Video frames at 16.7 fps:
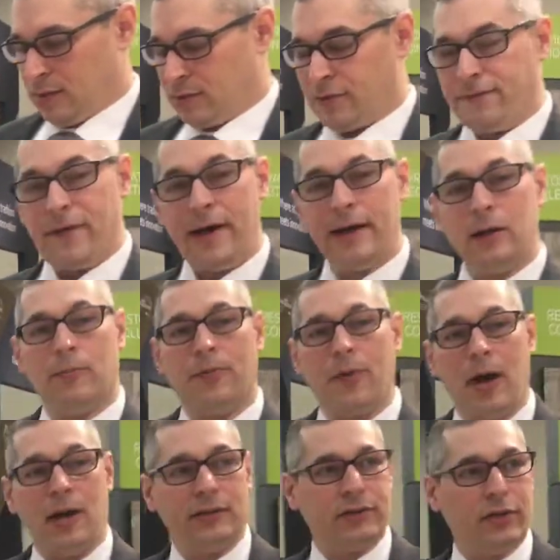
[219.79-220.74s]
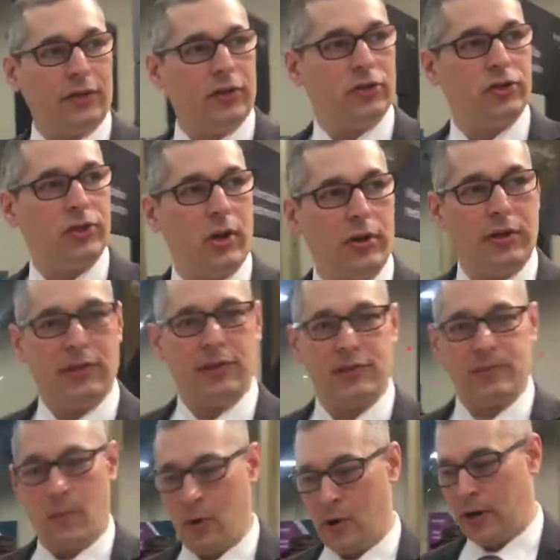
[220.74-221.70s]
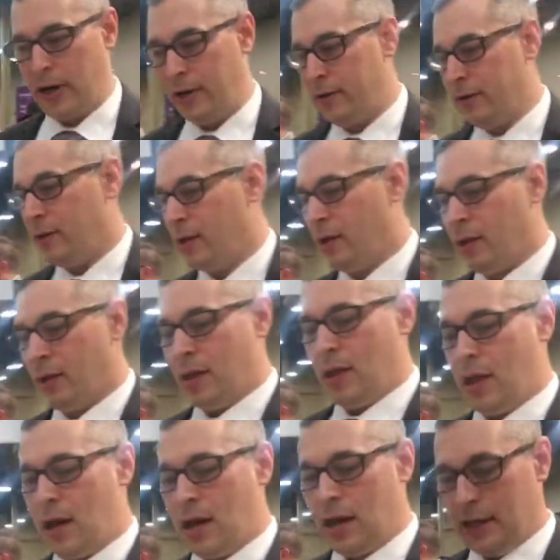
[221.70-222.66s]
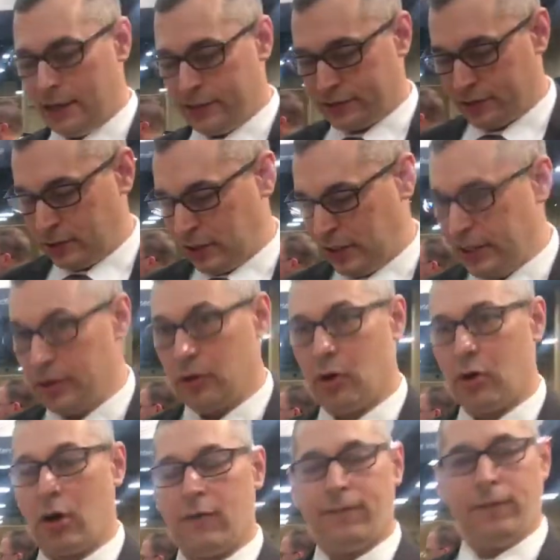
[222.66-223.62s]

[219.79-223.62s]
The final product I'm going to show you this morning is here on our